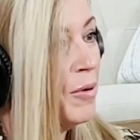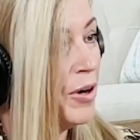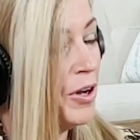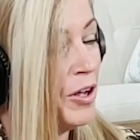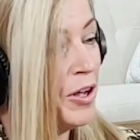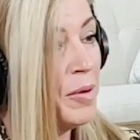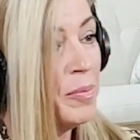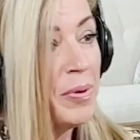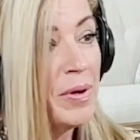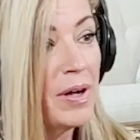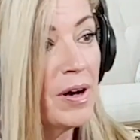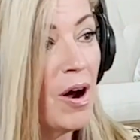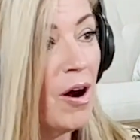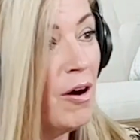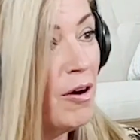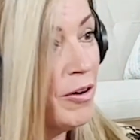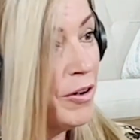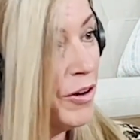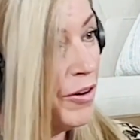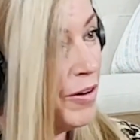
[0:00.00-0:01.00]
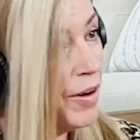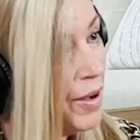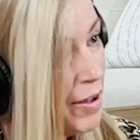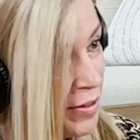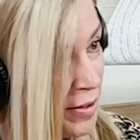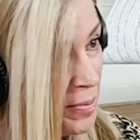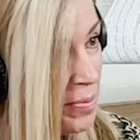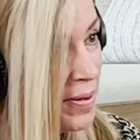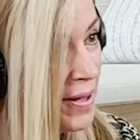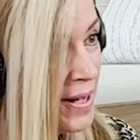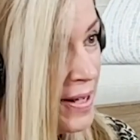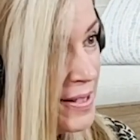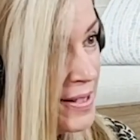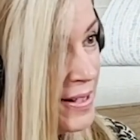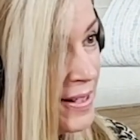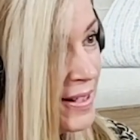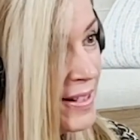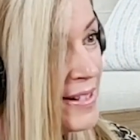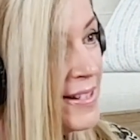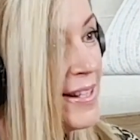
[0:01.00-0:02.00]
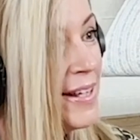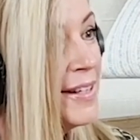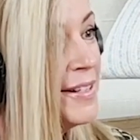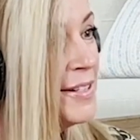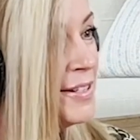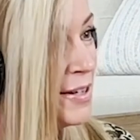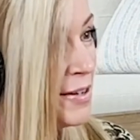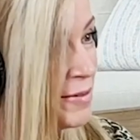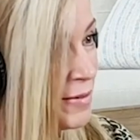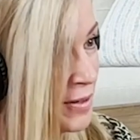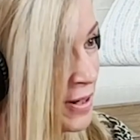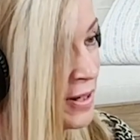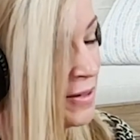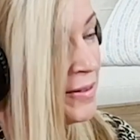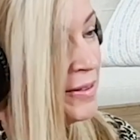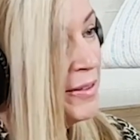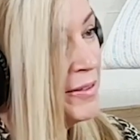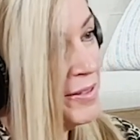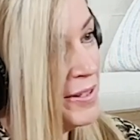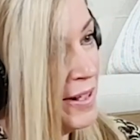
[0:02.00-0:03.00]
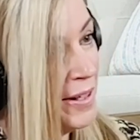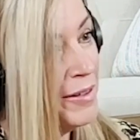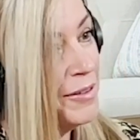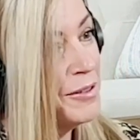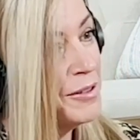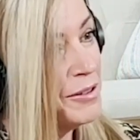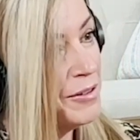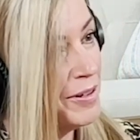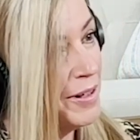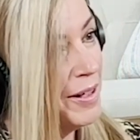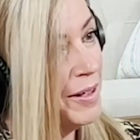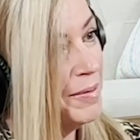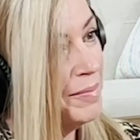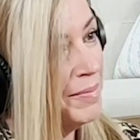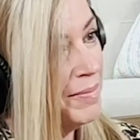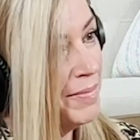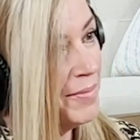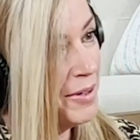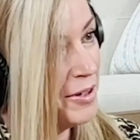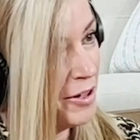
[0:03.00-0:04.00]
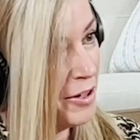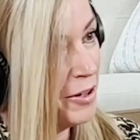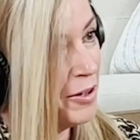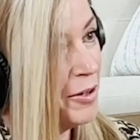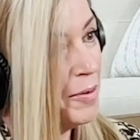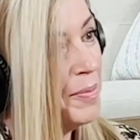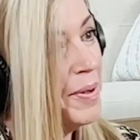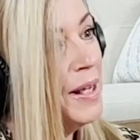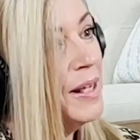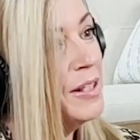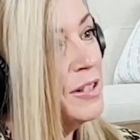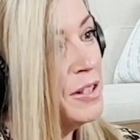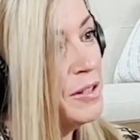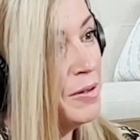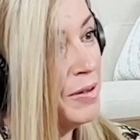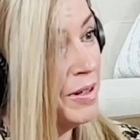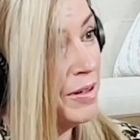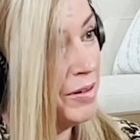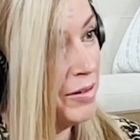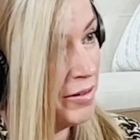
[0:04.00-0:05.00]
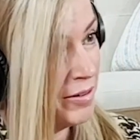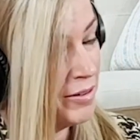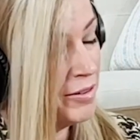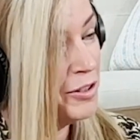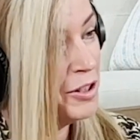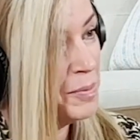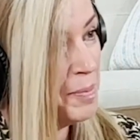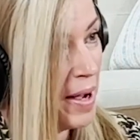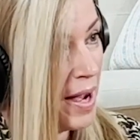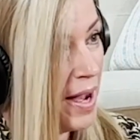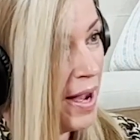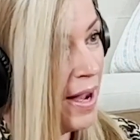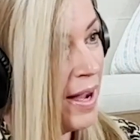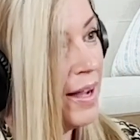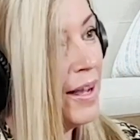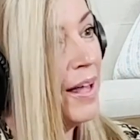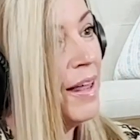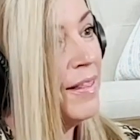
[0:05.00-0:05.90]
Where you can put all your other plastics that don't go in your single stream curb into an orange bag,